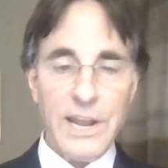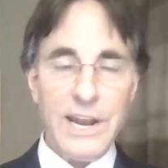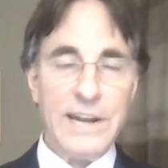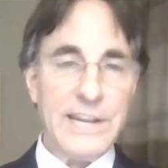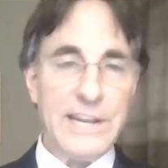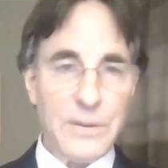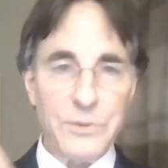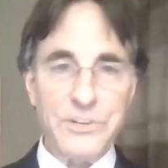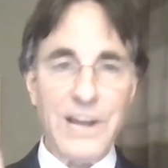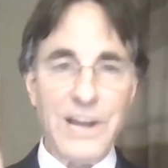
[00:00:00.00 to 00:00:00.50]

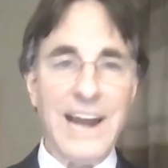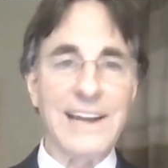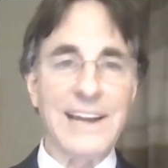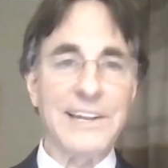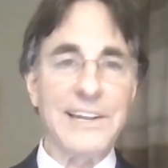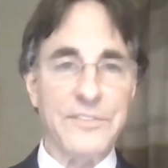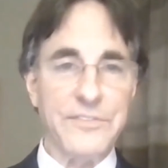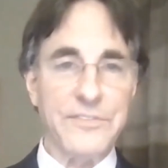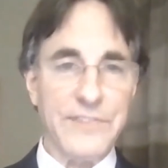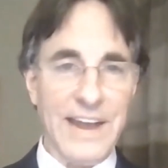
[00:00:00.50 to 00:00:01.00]
And he was
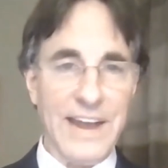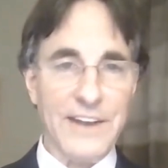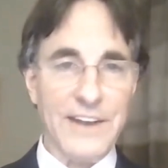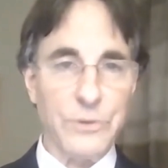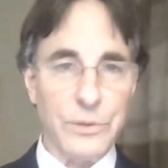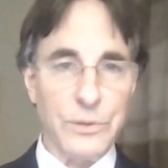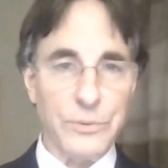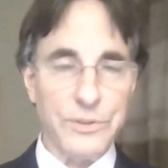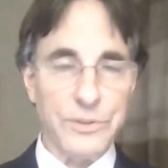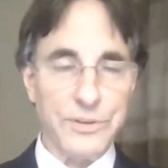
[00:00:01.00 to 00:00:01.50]
highly
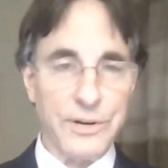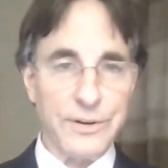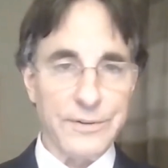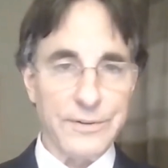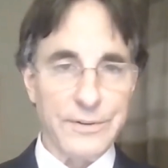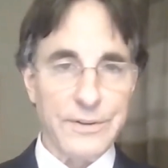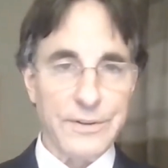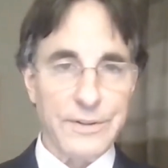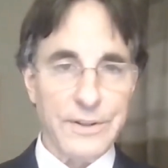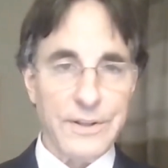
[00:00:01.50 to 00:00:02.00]
infatuated with her,
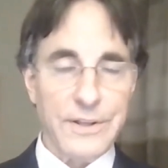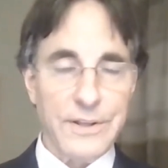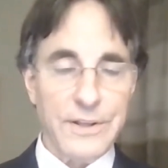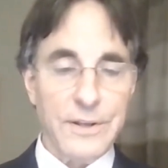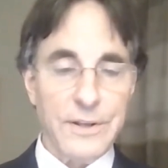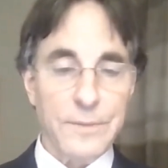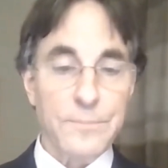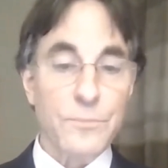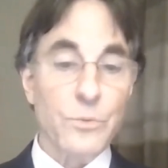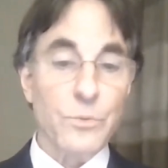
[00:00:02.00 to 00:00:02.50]

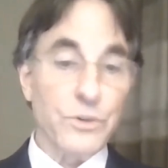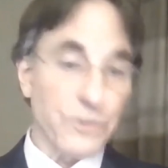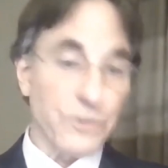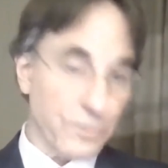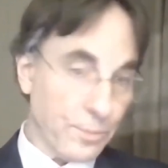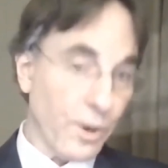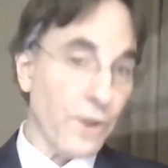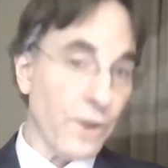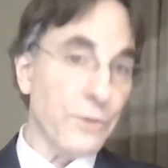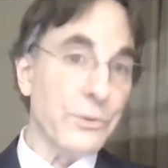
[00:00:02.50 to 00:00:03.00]
which
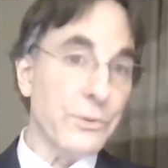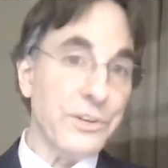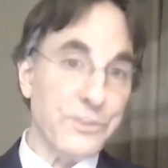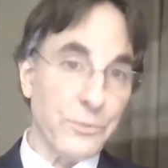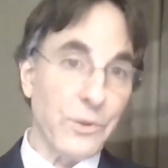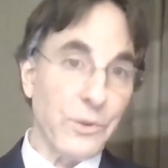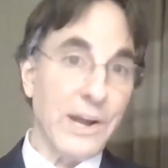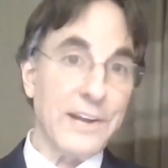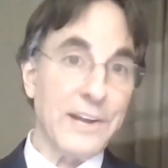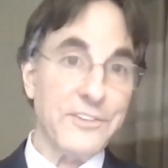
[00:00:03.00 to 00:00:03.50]
is part of the
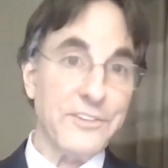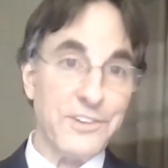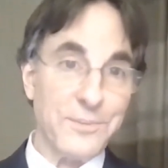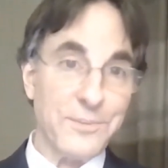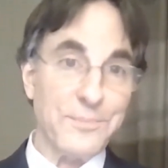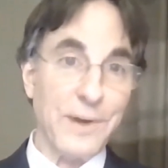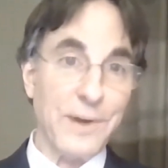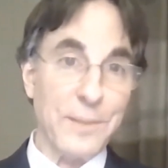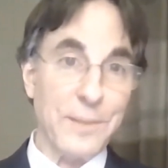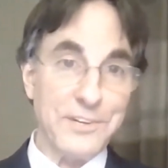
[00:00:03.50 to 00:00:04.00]
reason why
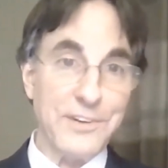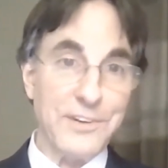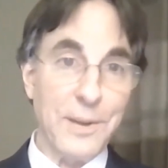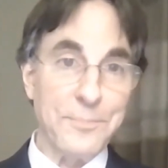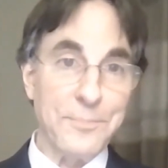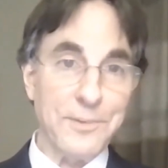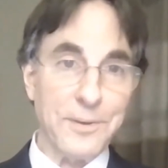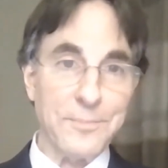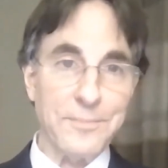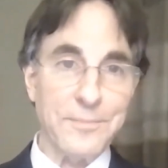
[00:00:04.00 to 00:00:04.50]
she probably
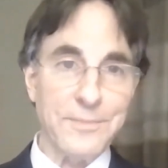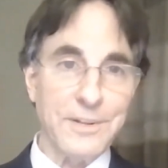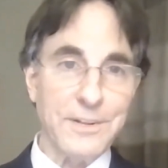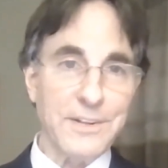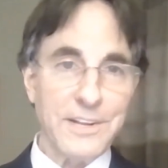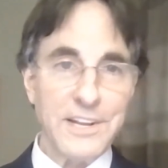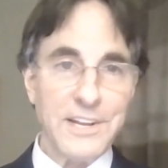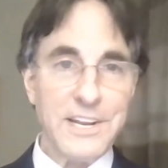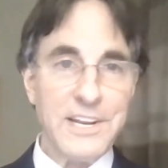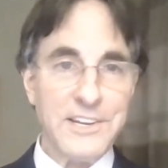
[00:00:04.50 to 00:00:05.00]
dumped him.
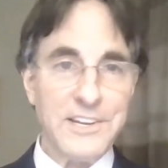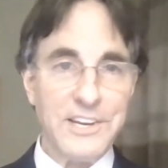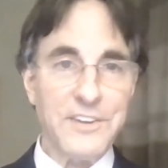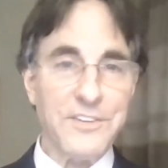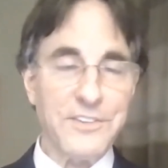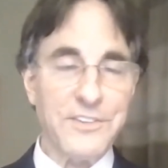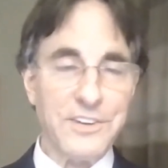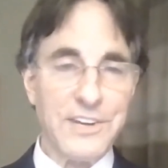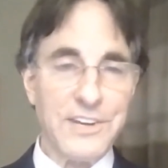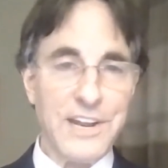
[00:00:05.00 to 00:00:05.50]
He
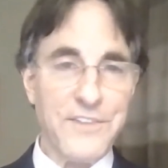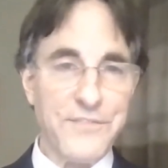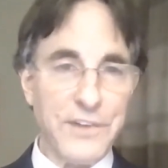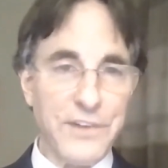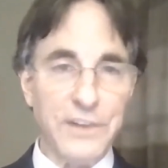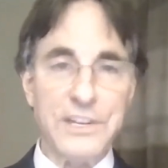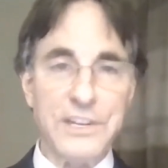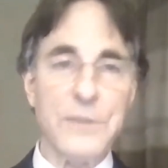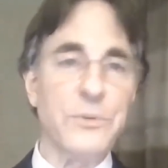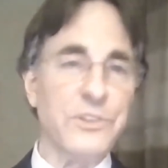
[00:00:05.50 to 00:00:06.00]
didn't, he
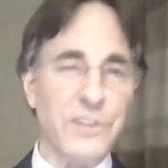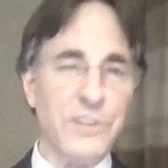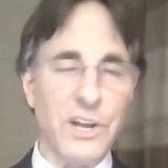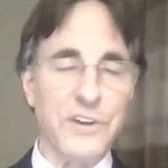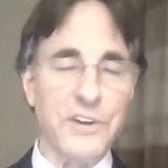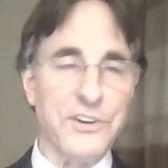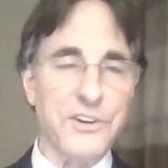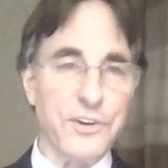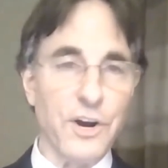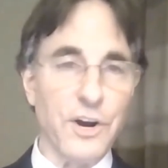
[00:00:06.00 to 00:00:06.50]
felt he was the
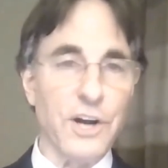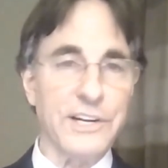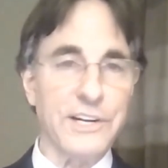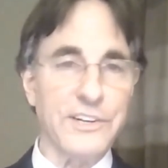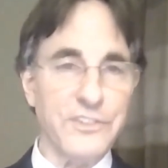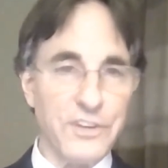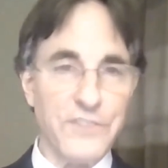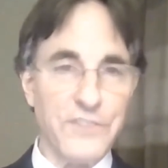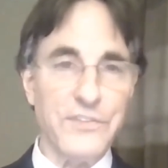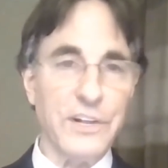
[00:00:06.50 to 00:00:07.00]
underdog,
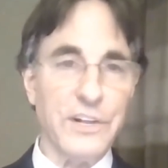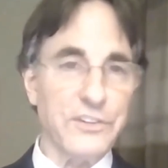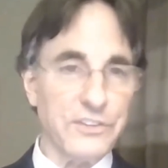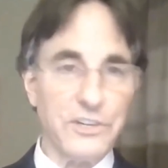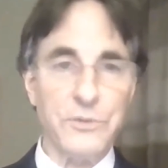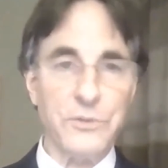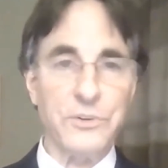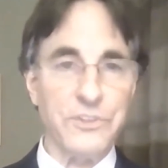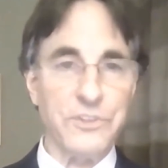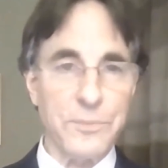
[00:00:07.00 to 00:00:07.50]
and she felt
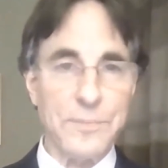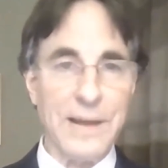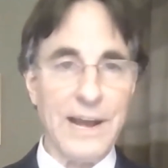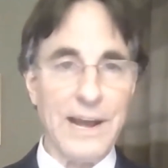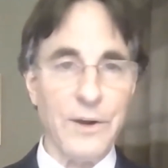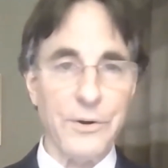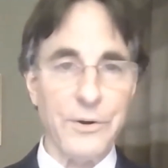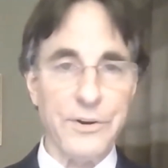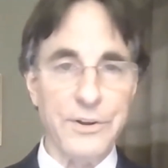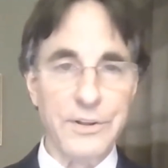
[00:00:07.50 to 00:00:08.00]
she was
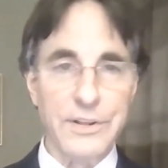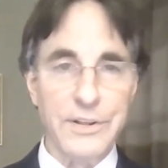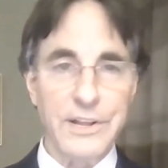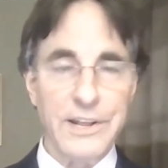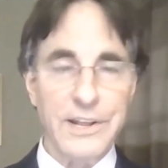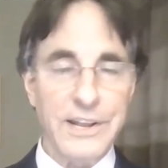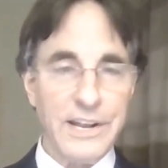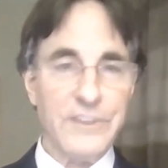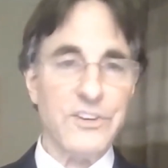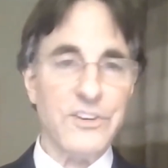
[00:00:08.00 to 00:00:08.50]
empowered,
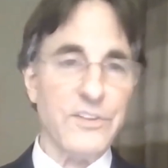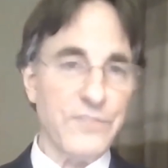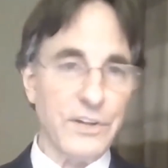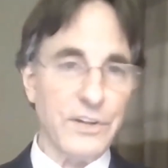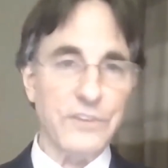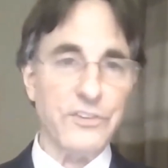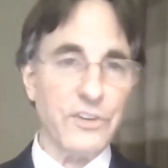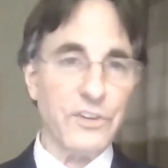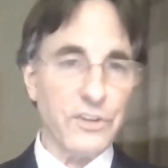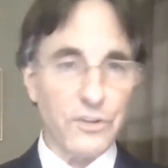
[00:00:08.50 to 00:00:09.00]
and she
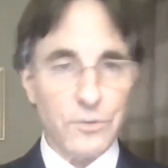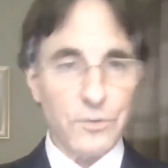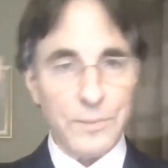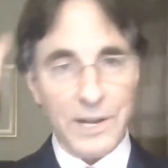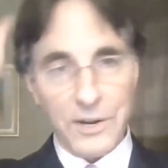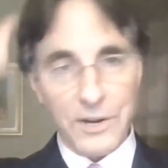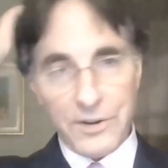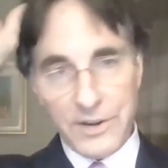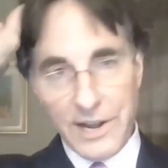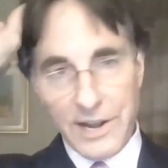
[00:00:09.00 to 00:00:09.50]
felt she could do
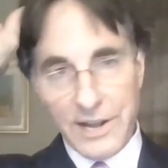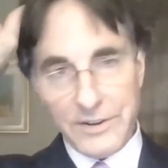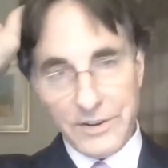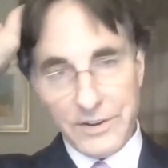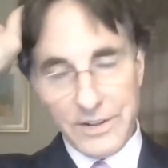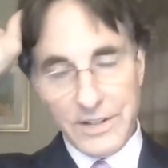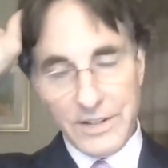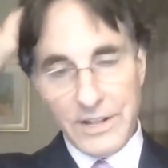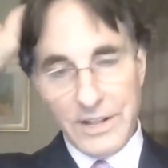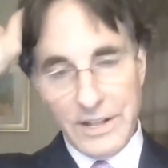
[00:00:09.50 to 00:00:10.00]
better than that.
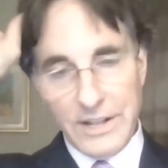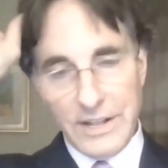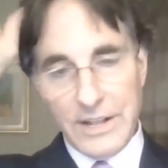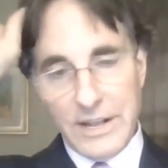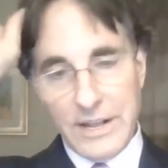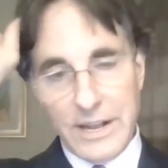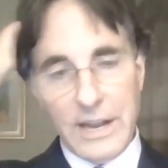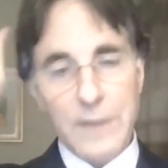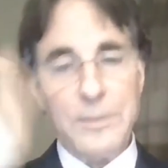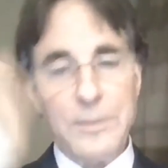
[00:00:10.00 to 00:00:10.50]

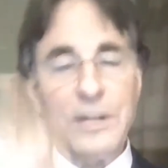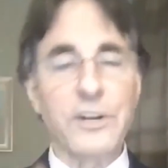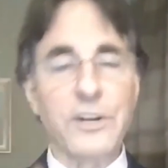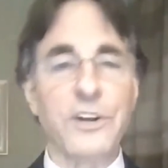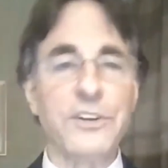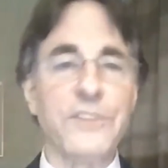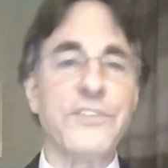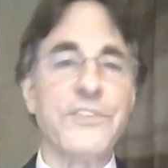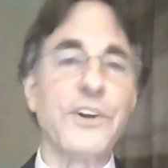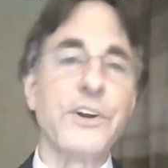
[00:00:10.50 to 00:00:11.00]
And
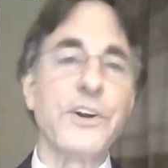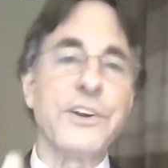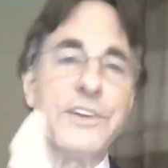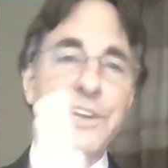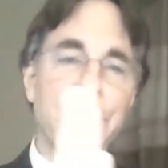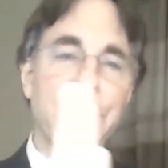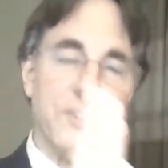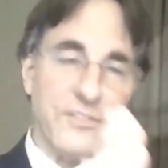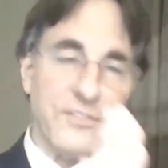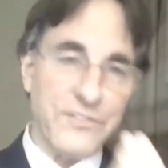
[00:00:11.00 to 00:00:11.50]
because of her,
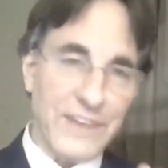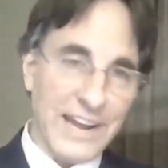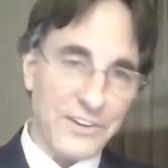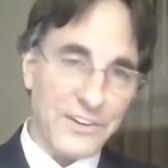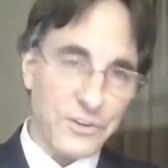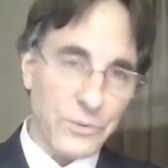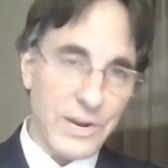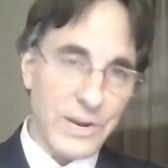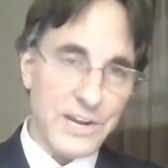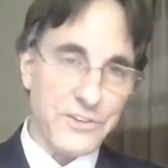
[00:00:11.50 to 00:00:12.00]
his
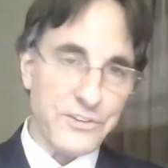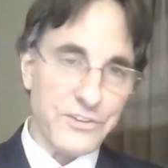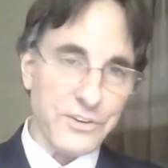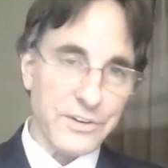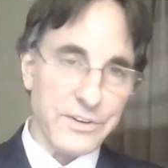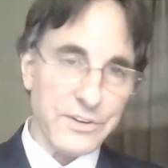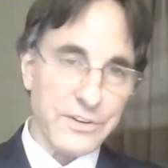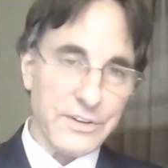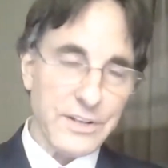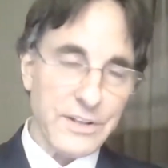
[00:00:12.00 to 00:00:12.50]

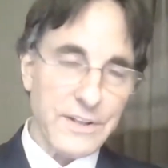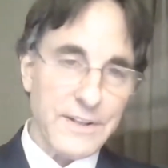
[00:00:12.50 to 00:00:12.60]
infatuation,